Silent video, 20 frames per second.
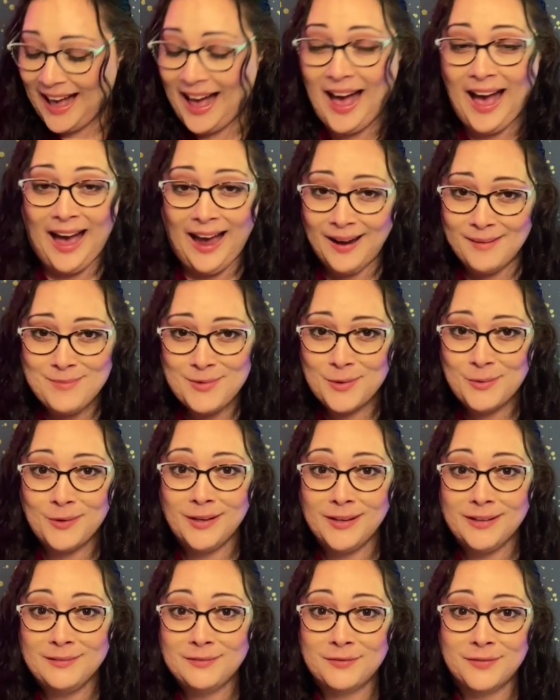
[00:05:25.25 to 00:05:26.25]
I'm the
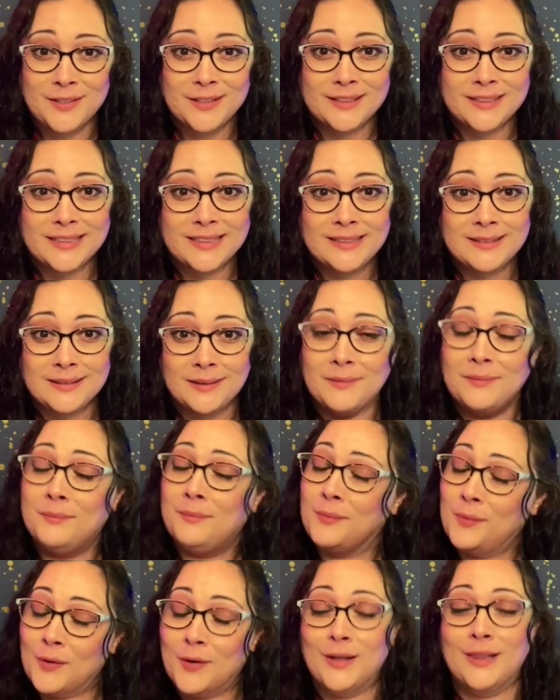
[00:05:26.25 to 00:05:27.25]
one feeling
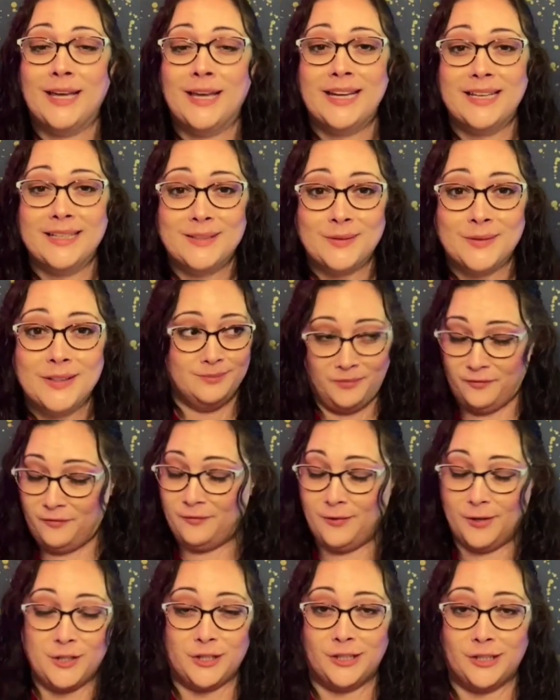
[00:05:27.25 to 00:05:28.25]
more like a dork
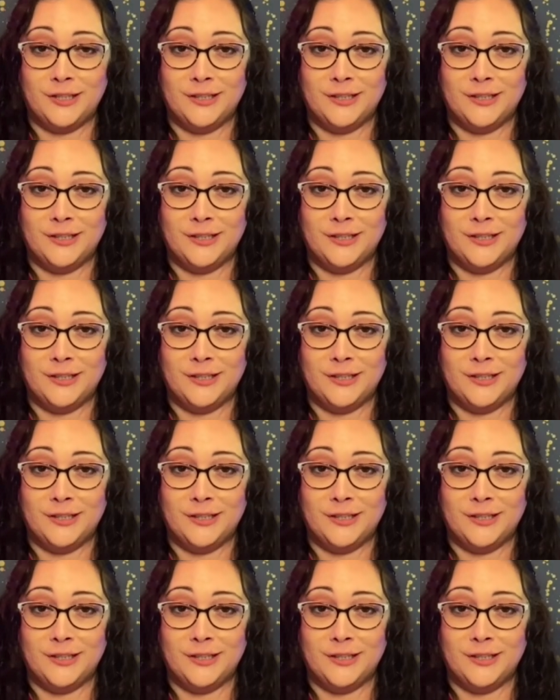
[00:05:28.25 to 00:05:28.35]
for sure.